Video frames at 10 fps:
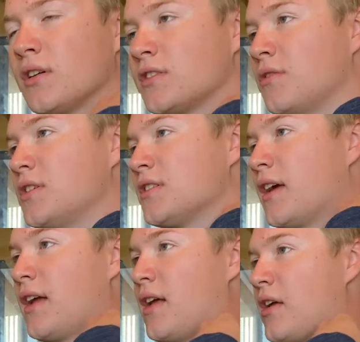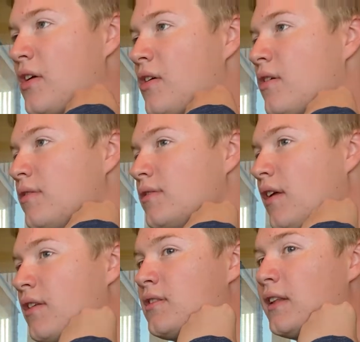also just like,
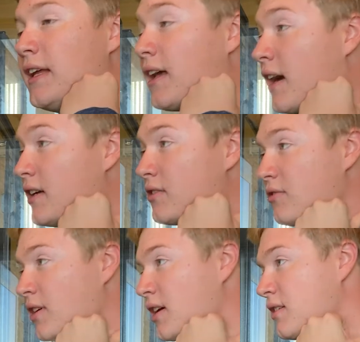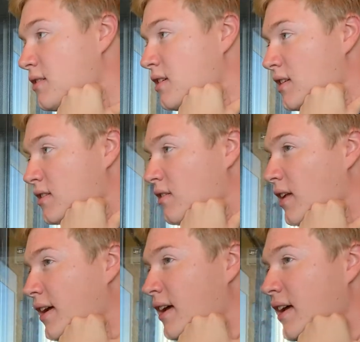it's leading high school kids. And so
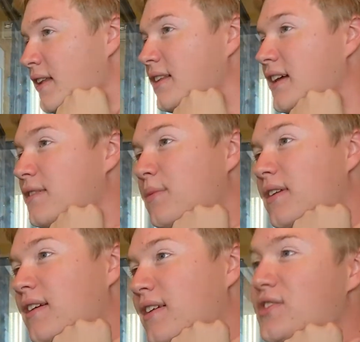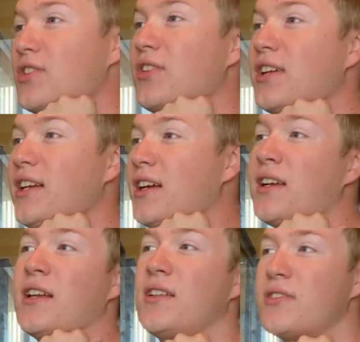like, that's been a journey
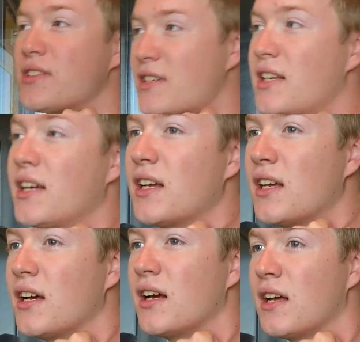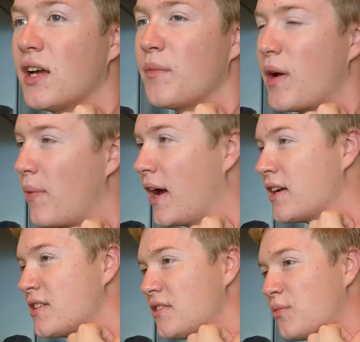and interesting. My
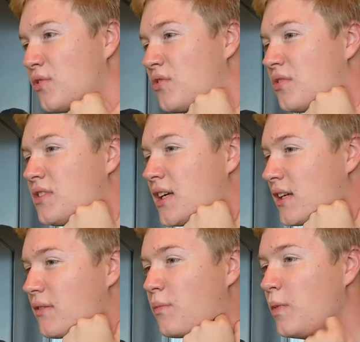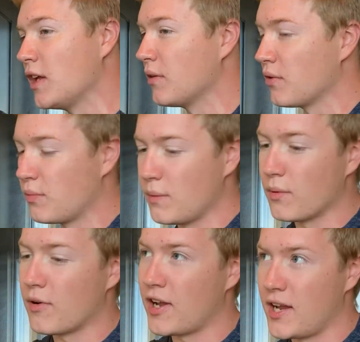passion is more towards like, being with people
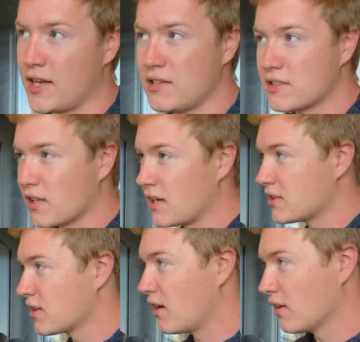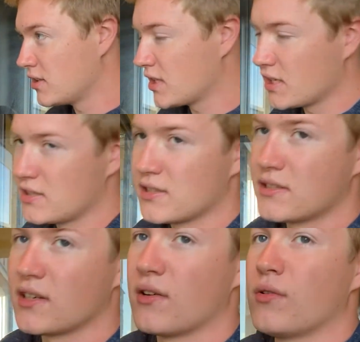my age / college kids, and
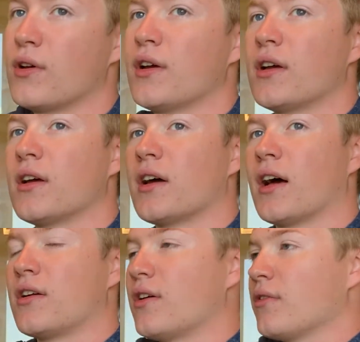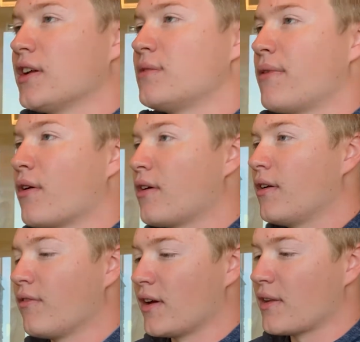so I don't know, it's been hard to
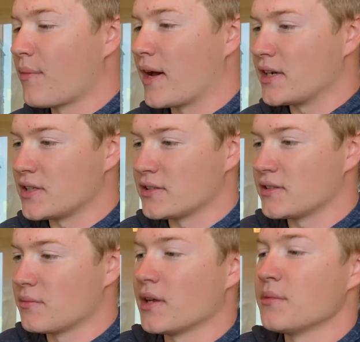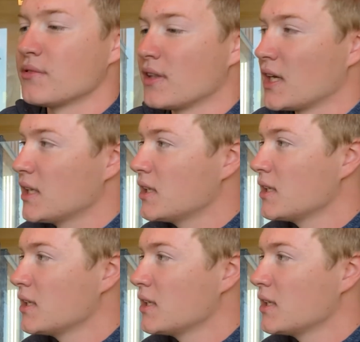find the passion sometimes for that,